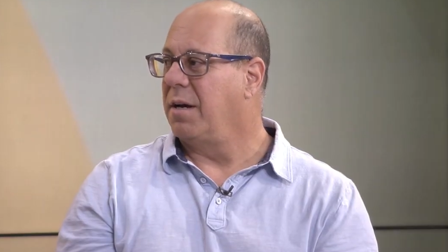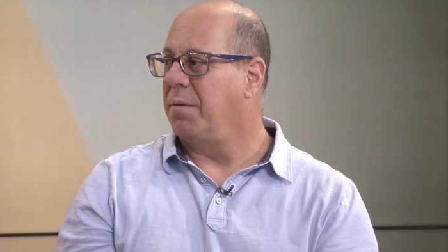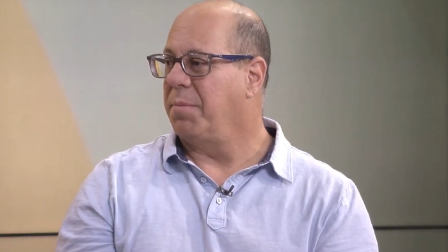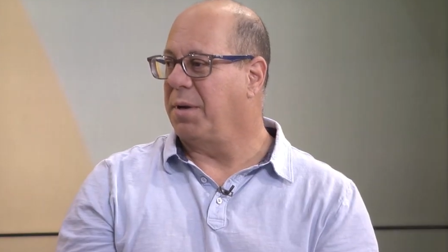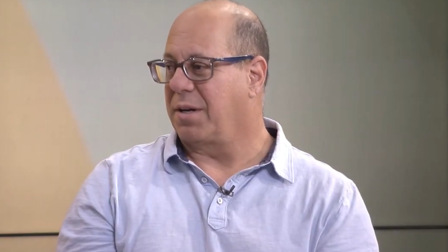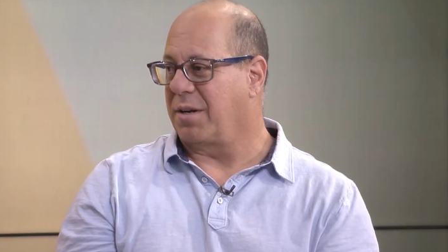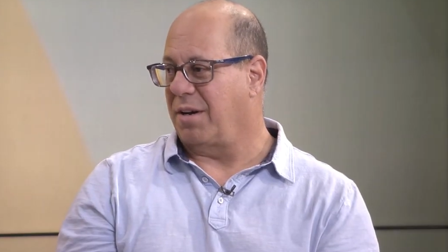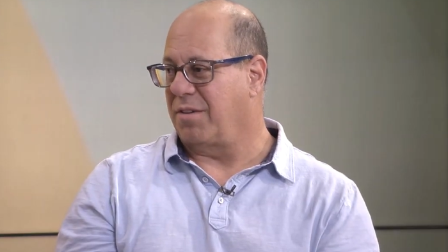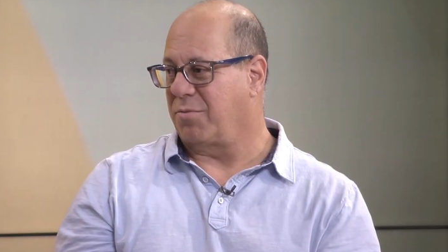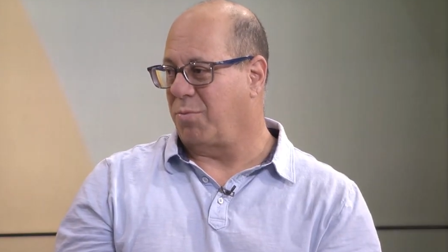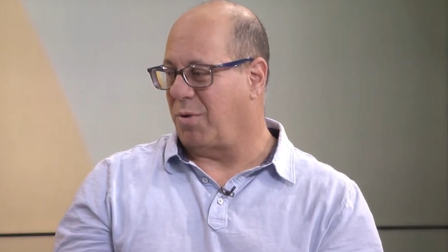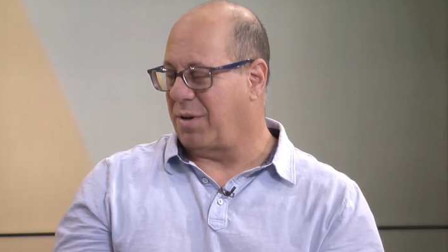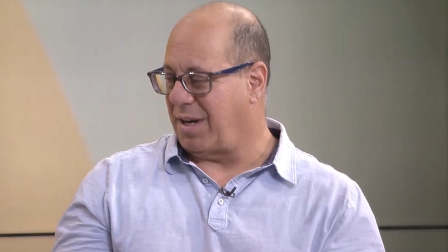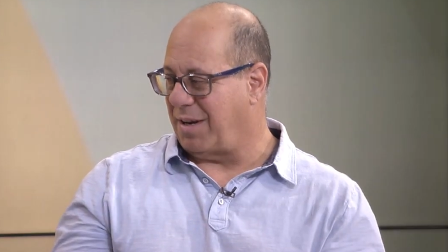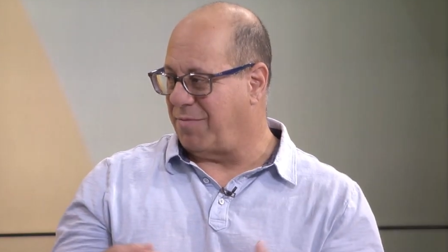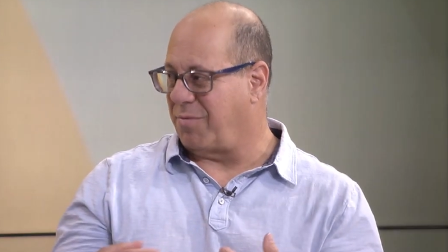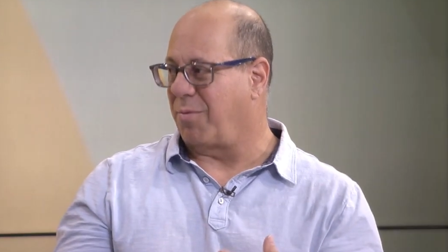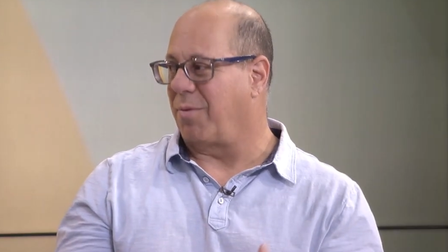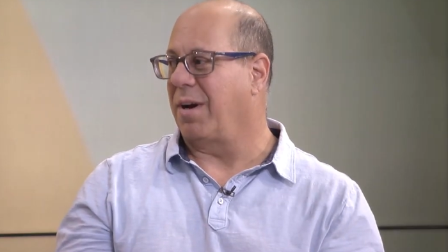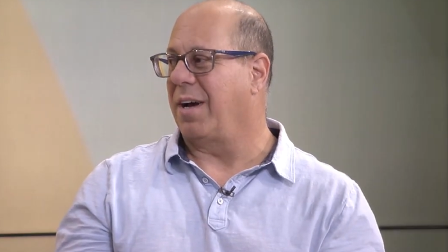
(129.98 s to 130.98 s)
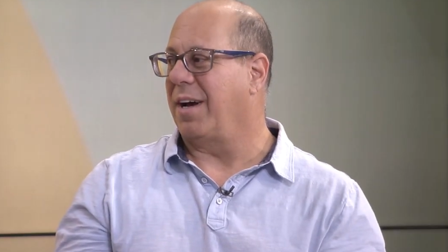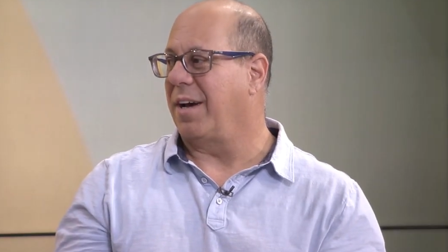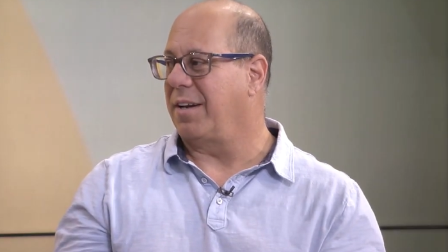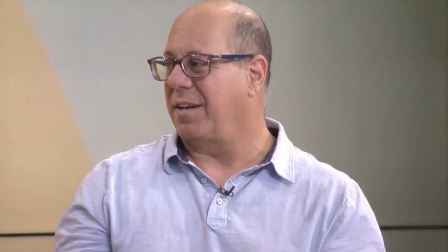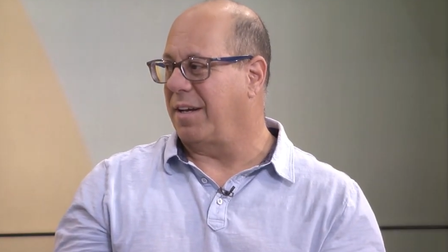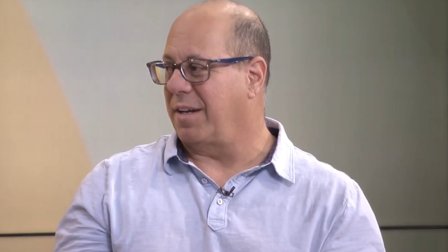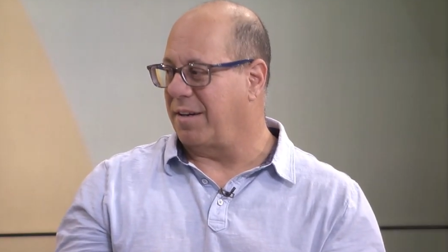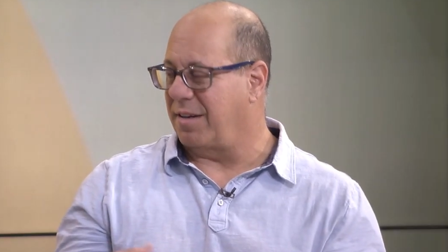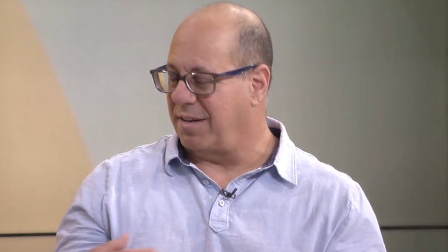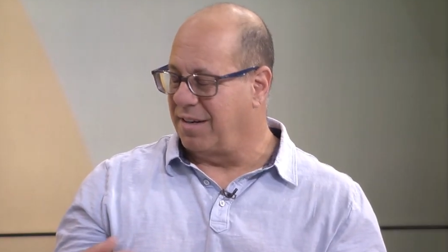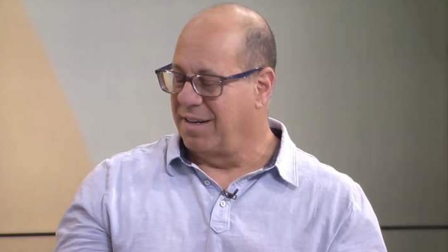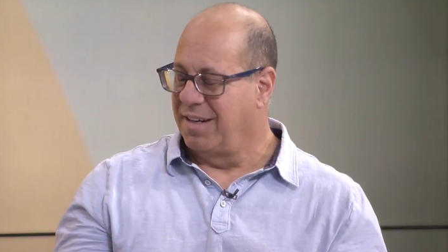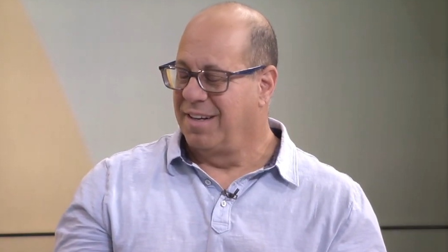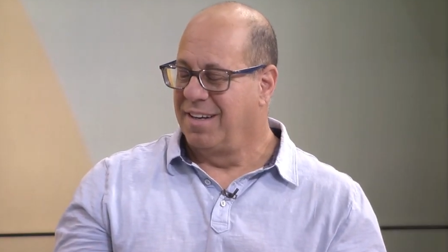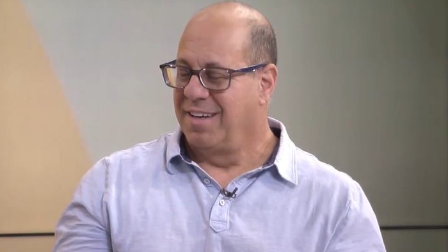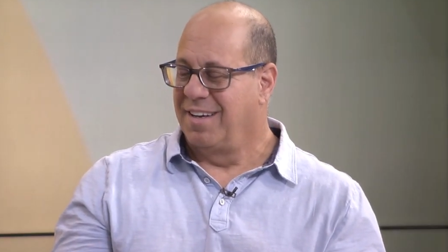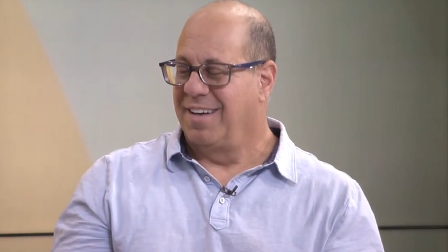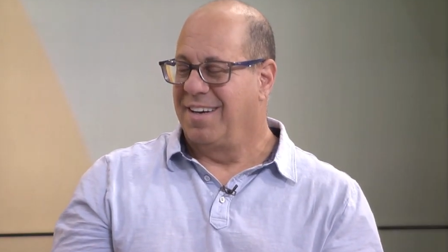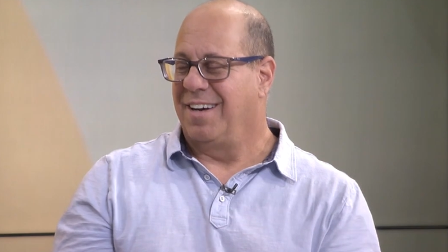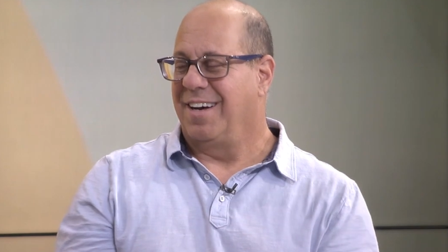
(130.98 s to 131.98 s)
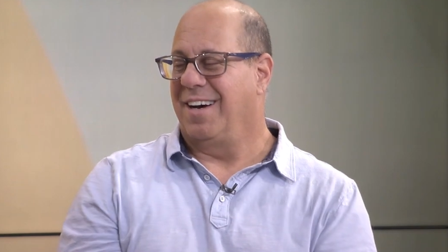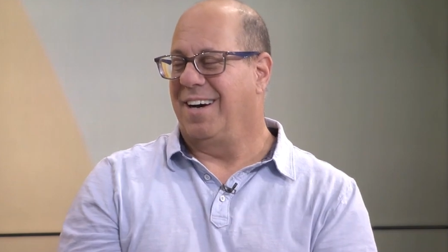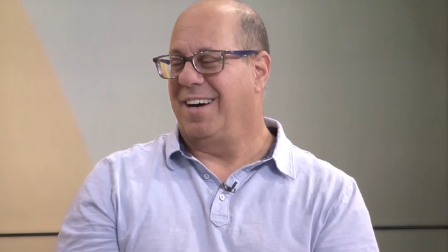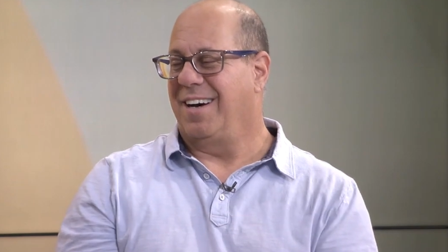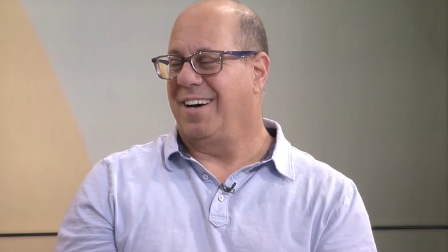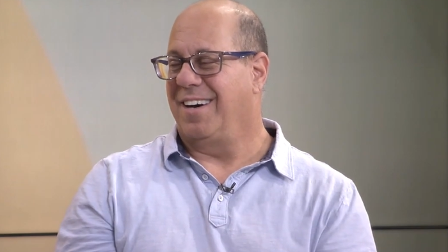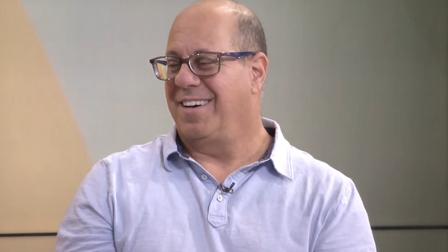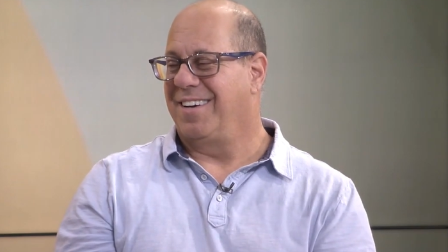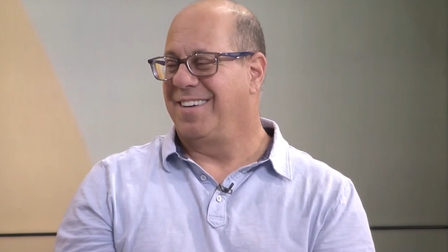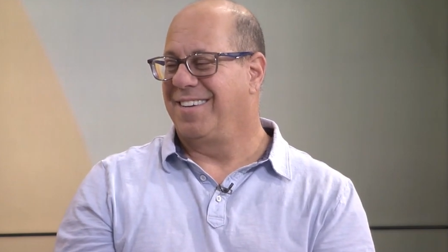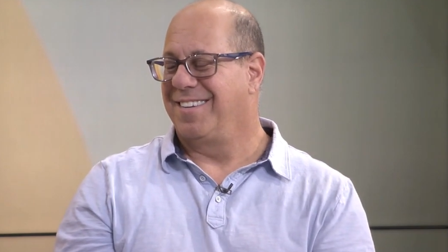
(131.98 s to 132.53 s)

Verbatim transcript: because what I've read and uh,